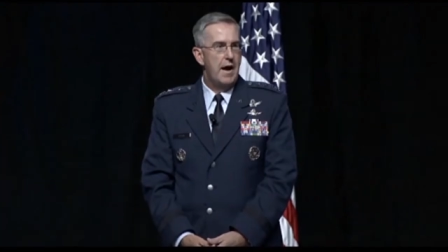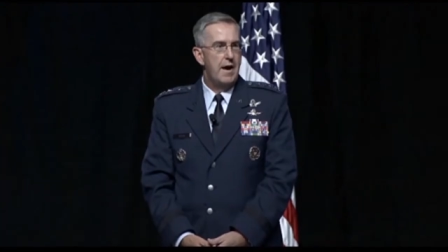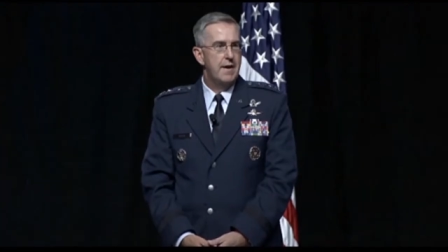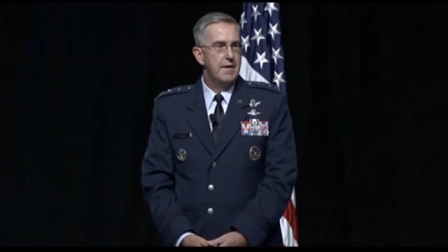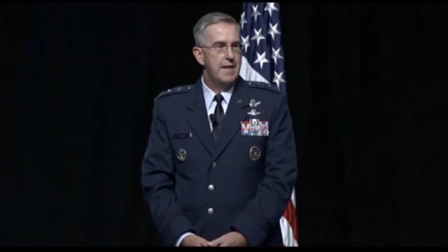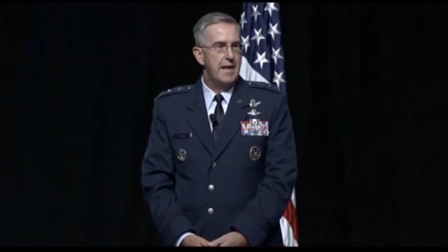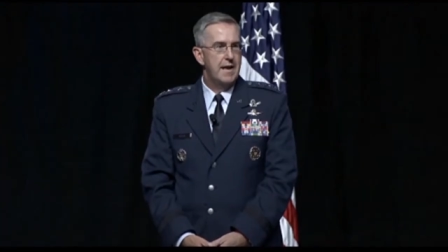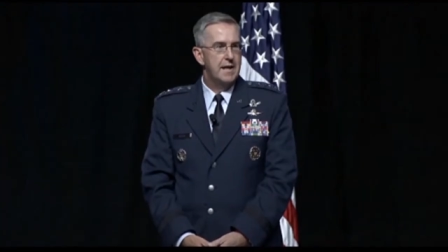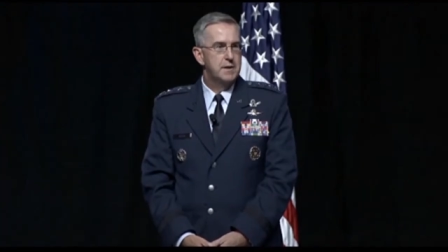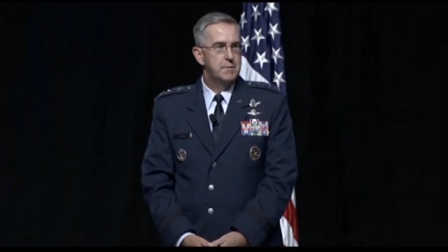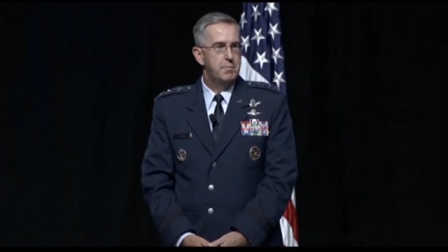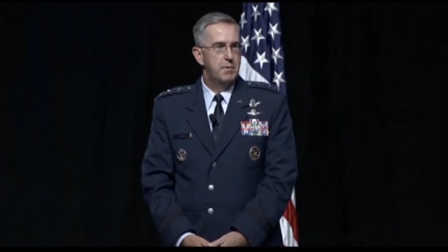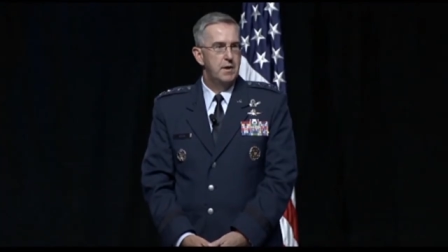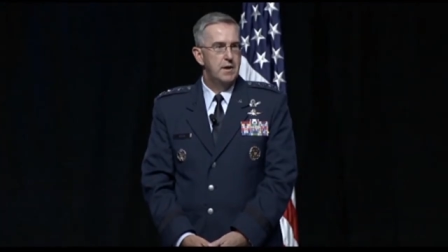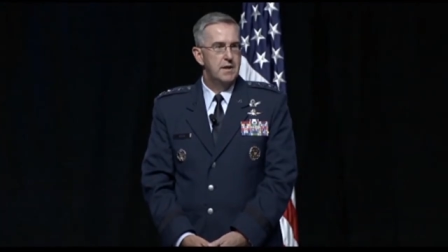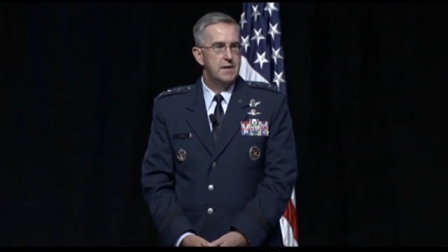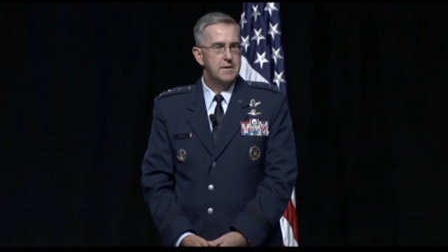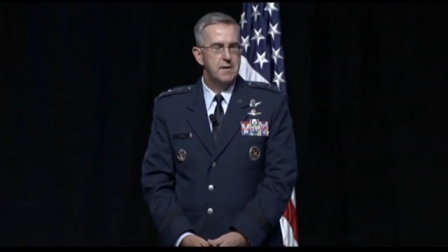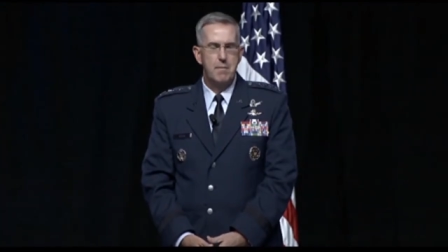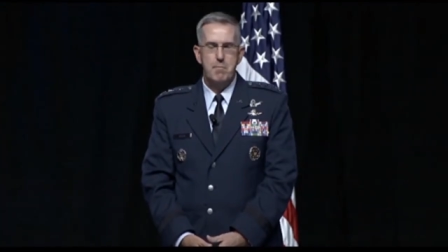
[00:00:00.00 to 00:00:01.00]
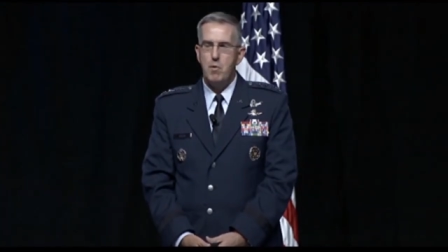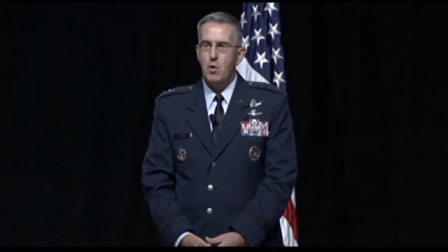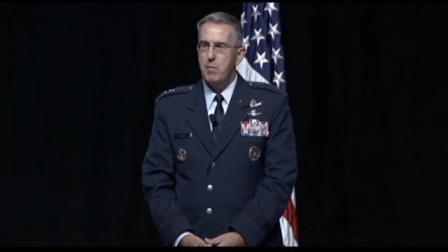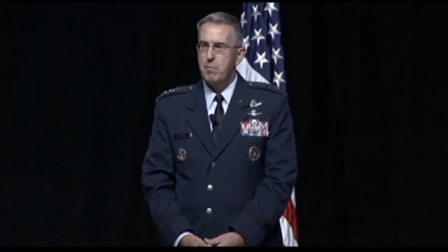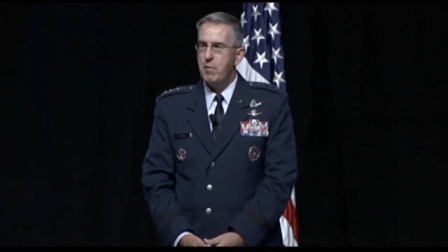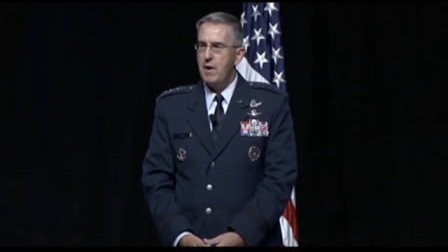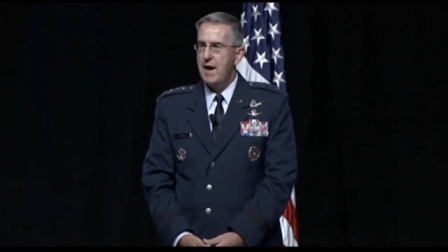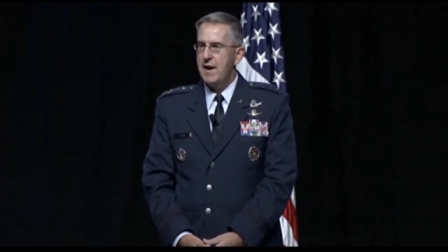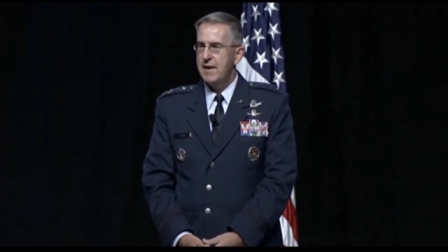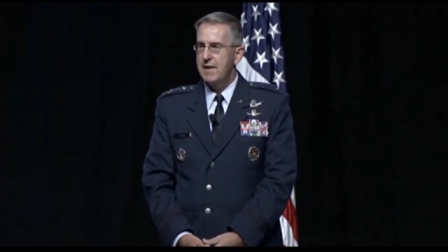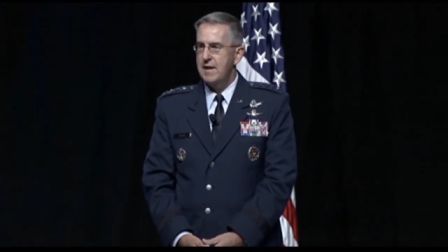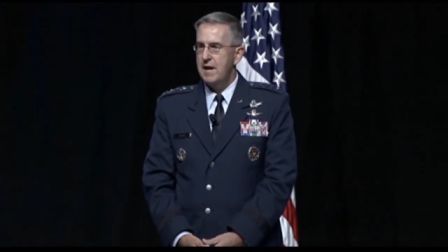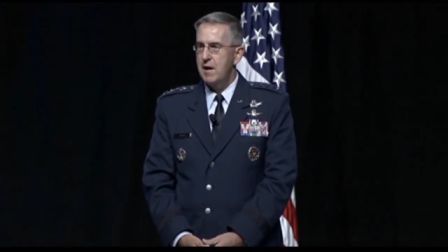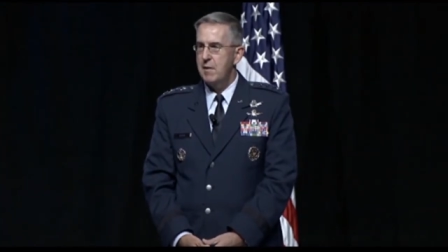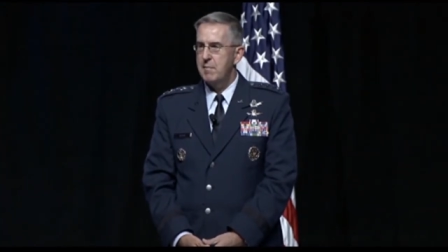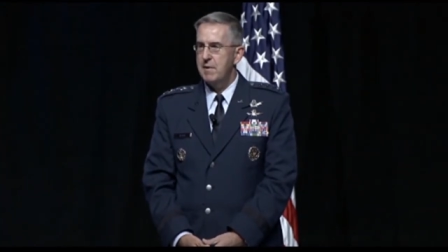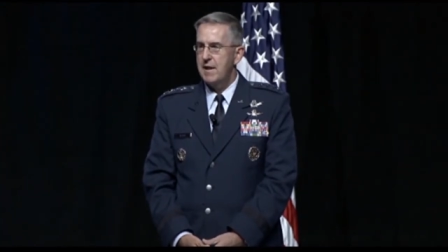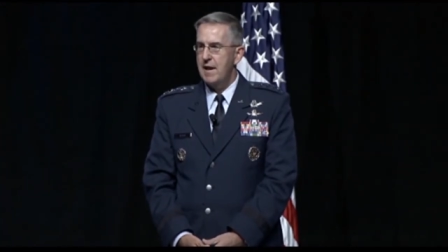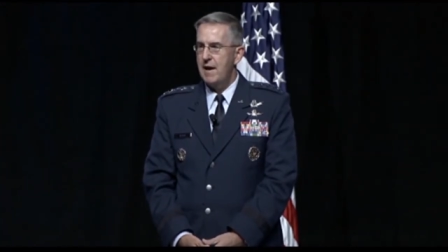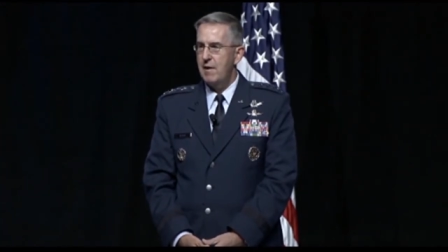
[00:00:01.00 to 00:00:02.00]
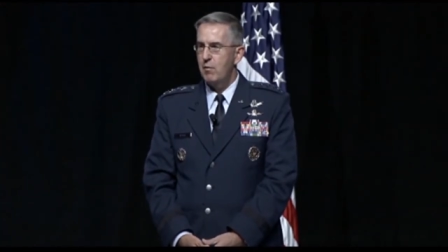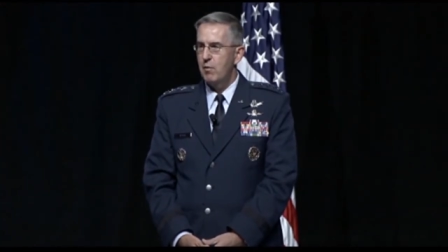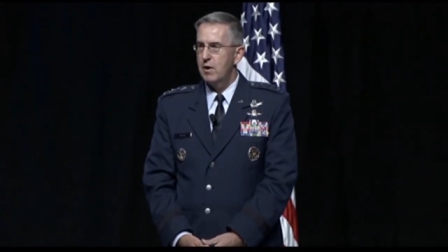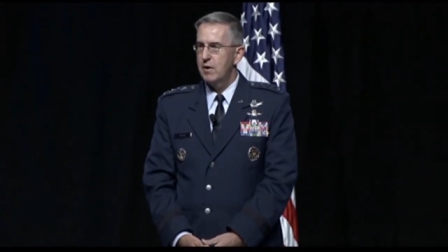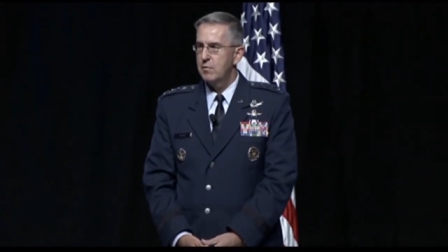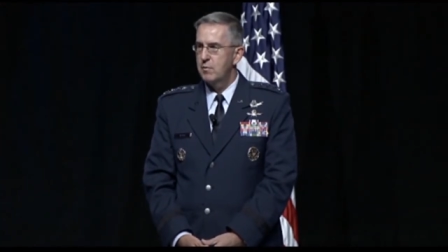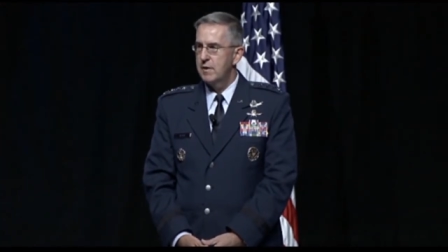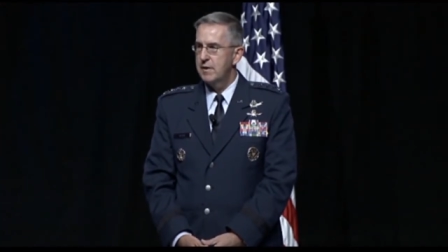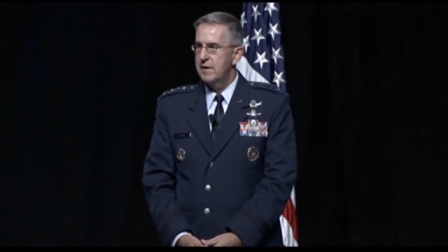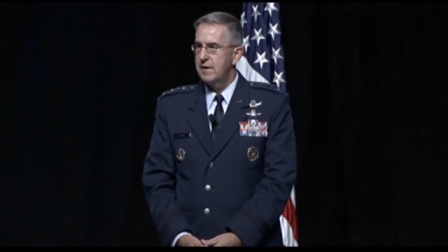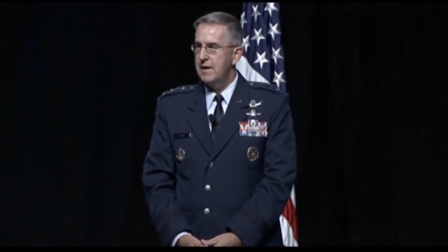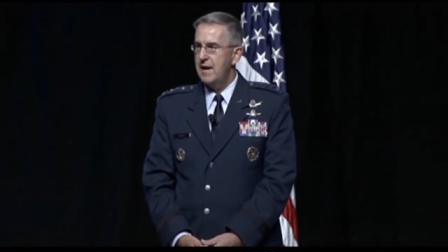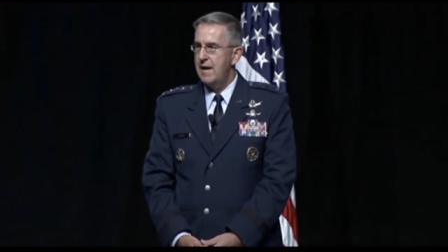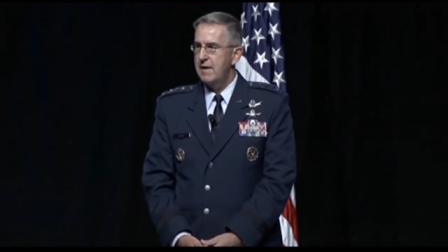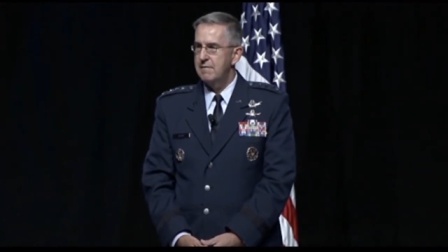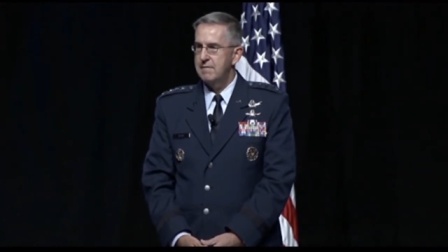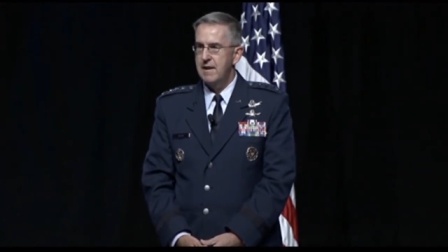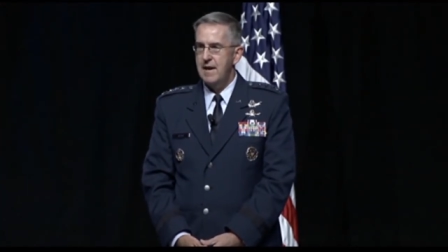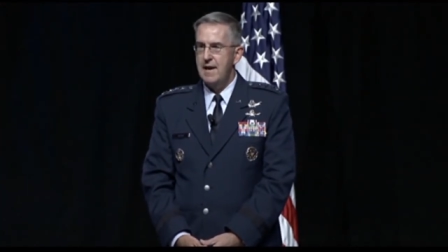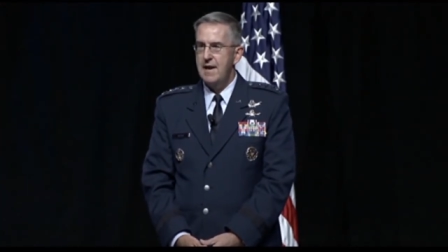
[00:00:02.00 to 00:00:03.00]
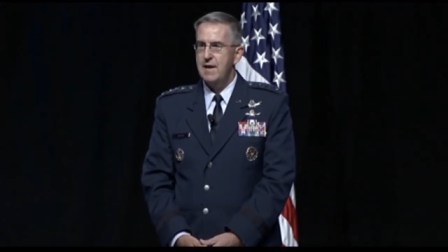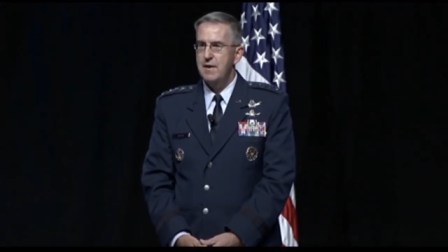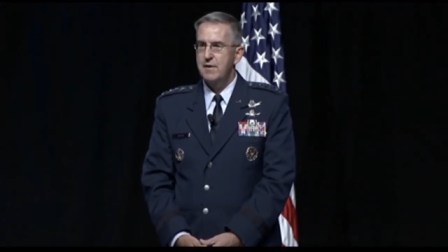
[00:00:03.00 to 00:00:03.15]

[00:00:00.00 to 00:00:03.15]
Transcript: I'm proud of that experience. I'm more proud of the airmen that I worked with in that